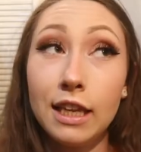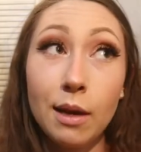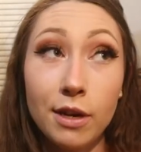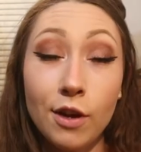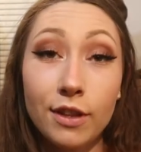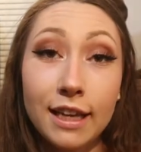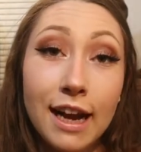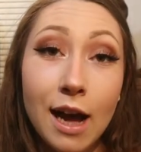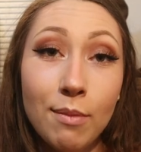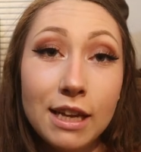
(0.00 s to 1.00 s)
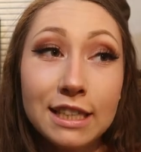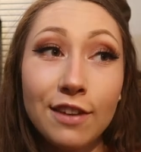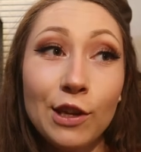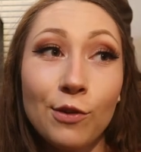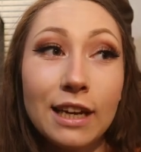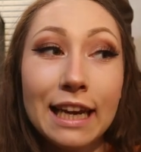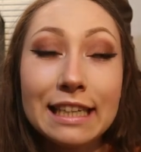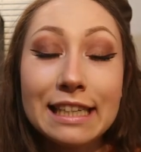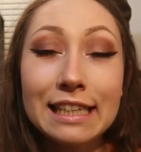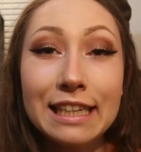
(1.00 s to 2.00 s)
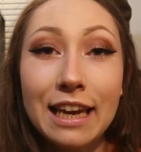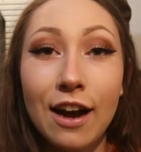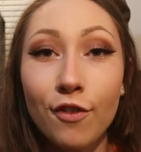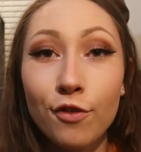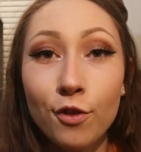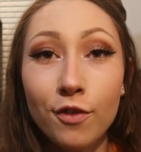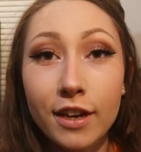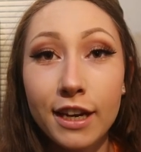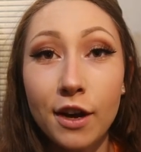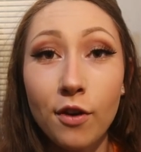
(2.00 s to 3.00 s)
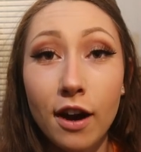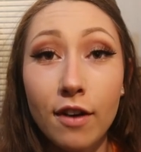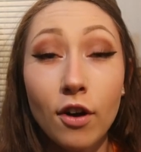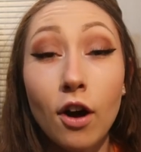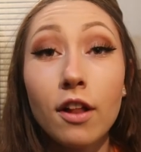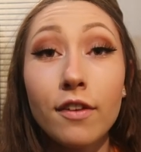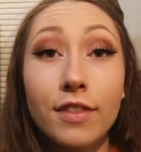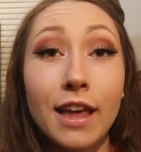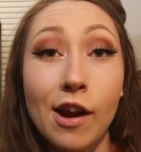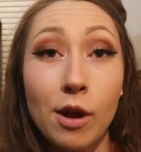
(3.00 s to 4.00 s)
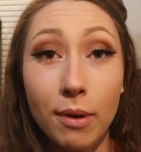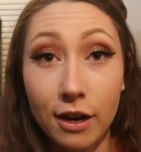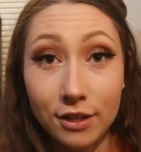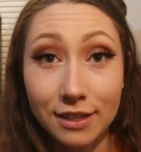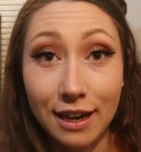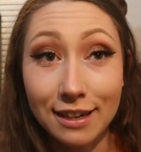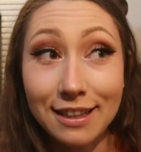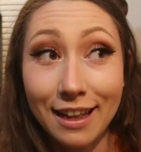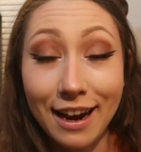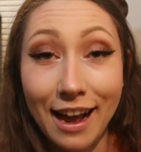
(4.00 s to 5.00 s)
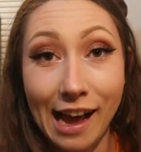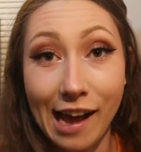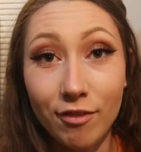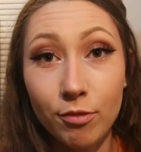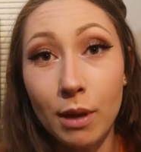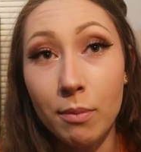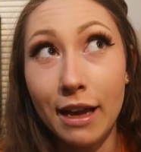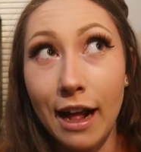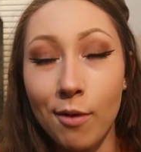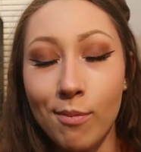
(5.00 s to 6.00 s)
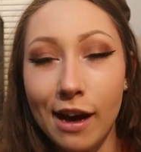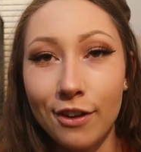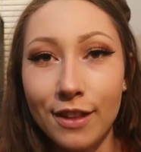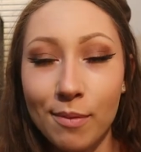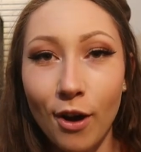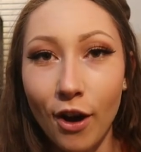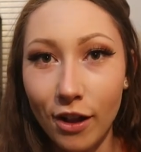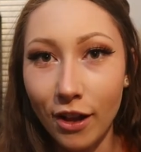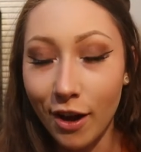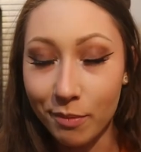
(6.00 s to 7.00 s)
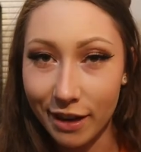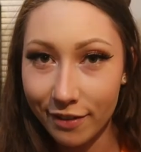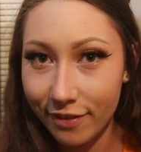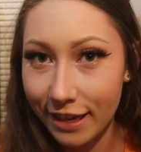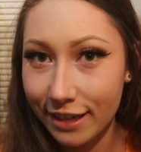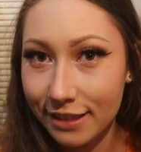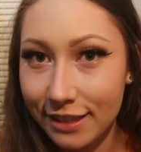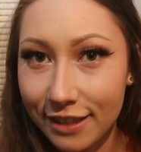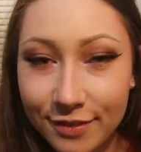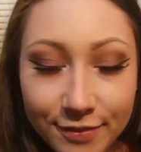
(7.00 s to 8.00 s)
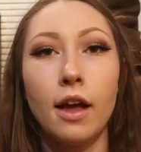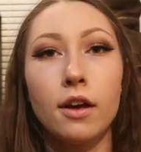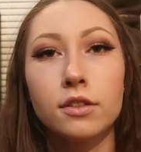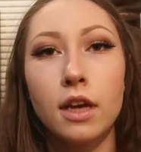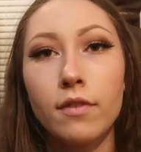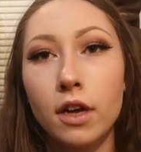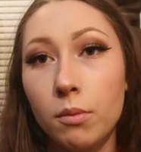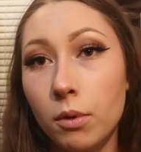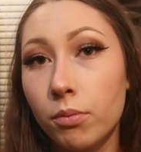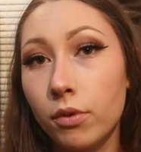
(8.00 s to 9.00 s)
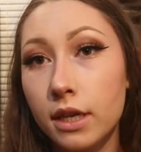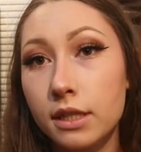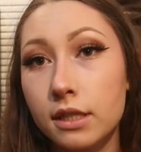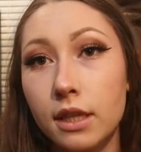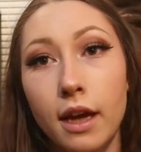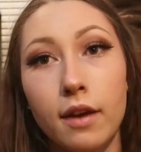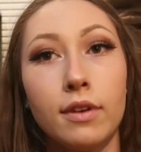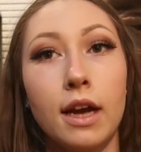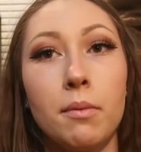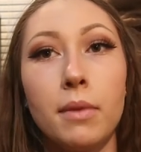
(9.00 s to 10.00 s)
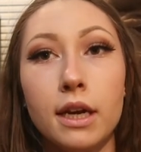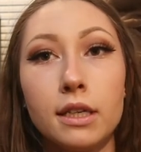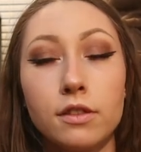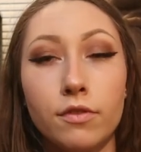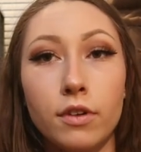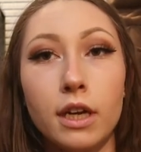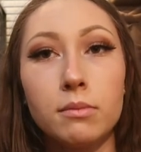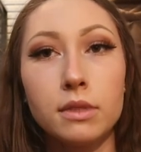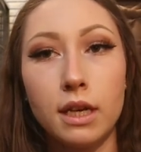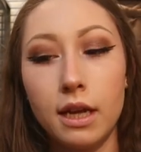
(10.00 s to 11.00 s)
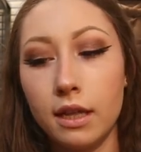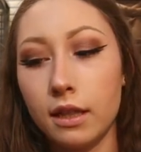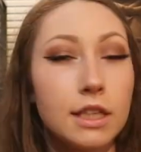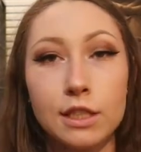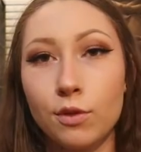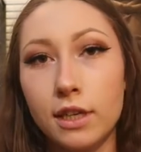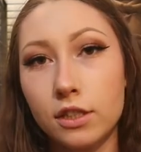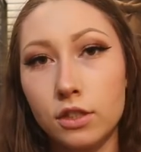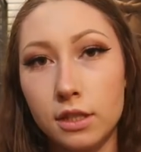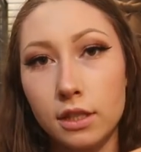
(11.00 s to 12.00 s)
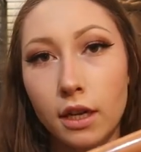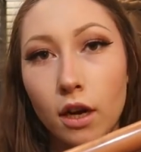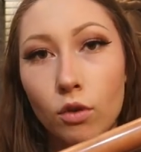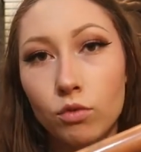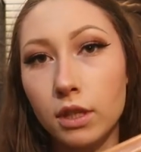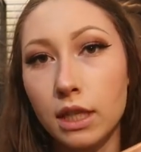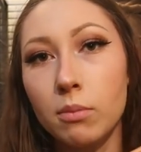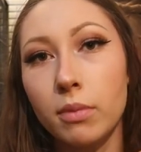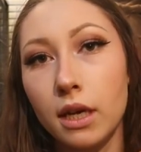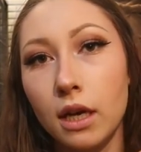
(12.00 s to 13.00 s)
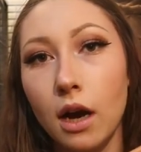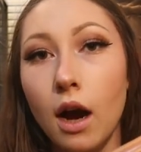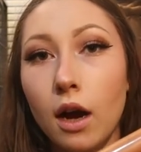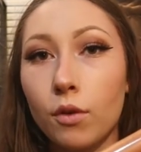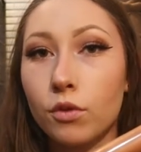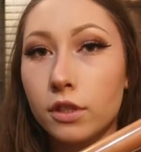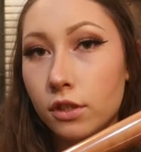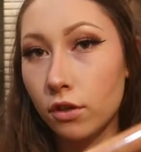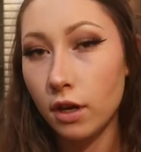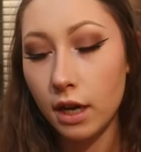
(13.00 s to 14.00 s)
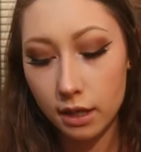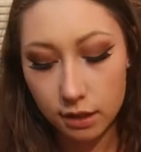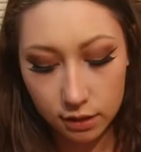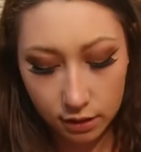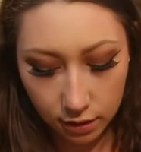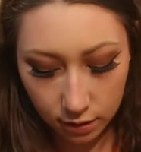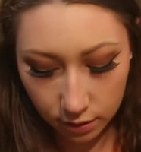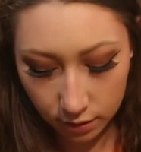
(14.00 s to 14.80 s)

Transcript: Let me know in the comments if you would like to see a full video of all of the Harry Potter socks that I have. Maybe I'll model them all on my feet. I also have a couple prints that have not made it to frames yet. This one is just like a really big Hogwarts crest.